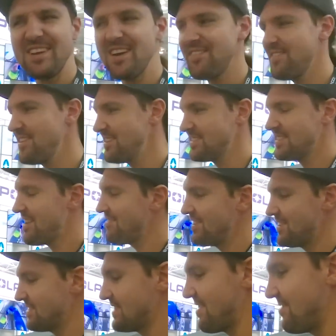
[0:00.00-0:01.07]
I think,
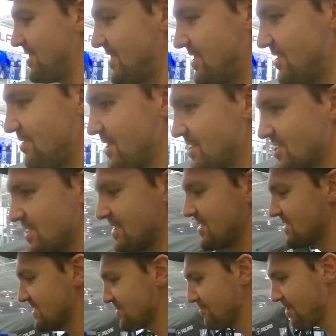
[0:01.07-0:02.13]
70 or 72 inches
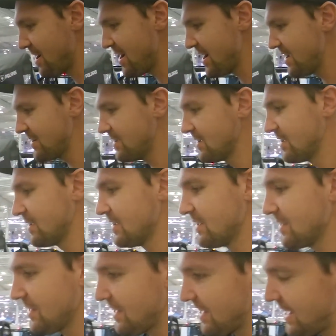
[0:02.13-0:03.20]
wide.
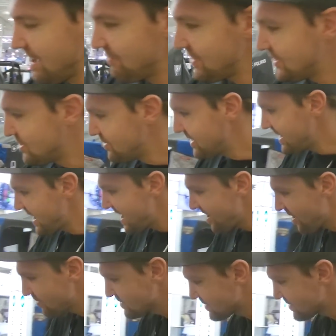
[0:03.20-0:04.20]
Heavy duty A-arms